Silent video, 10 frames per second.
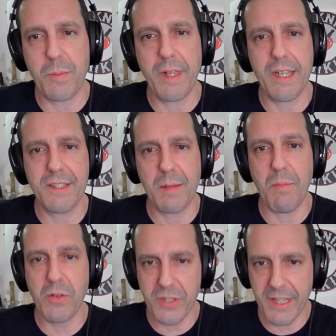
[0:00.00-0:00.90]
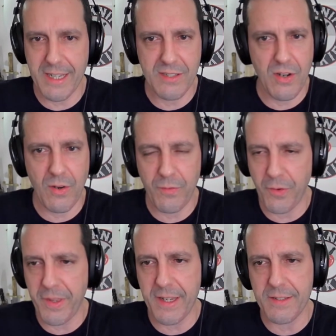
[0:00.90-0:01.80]
blades, and mostly he's known
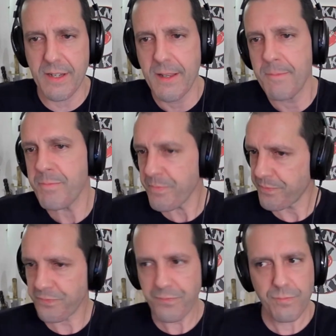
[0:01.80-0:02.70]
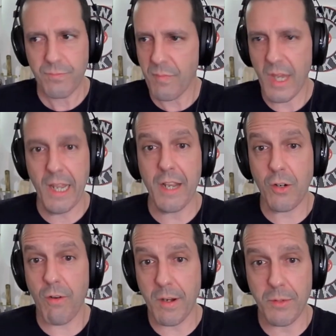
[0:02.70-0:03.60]
for these
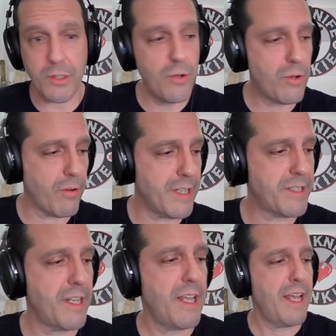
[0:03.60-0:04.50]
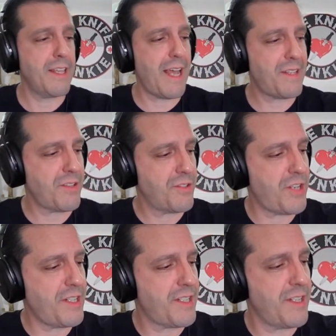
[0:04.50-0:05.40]
incredible kukris. And that's
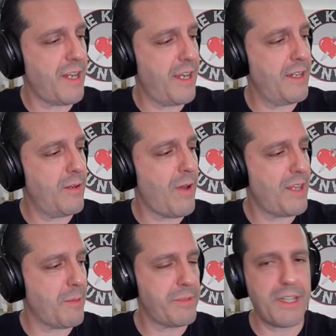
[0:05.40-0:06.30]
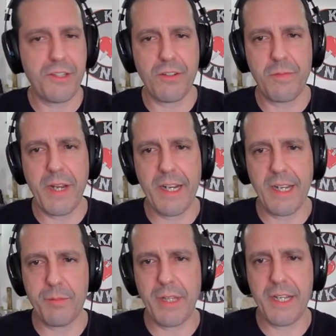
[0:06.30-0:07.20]
Jason Knight, who I had the pleasure of meeting
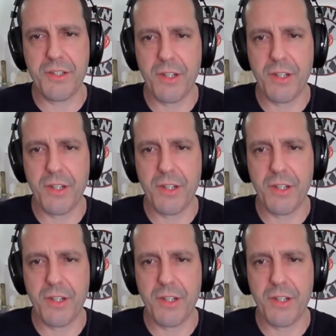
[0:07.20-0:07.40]
at Blade